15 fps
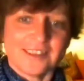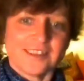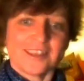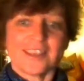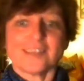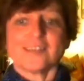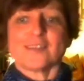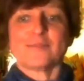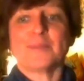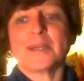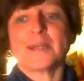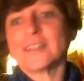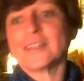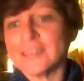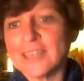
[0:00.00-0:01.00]
this is
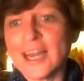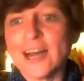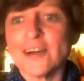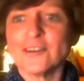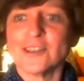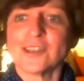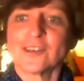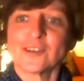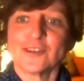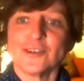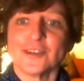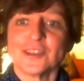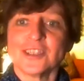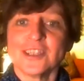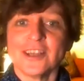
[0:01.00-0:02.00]
better, now it's
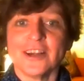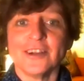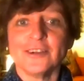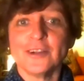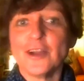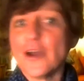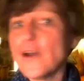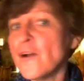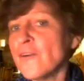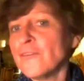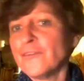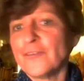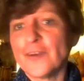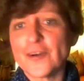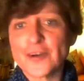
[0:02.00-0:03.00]
good, you know,
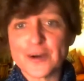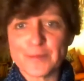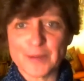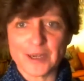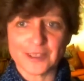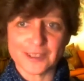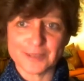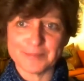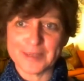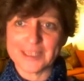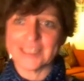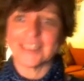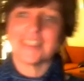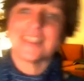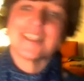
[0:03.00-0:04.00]
for about a
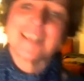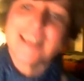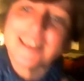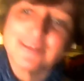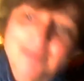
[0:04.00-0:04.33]
minute, and then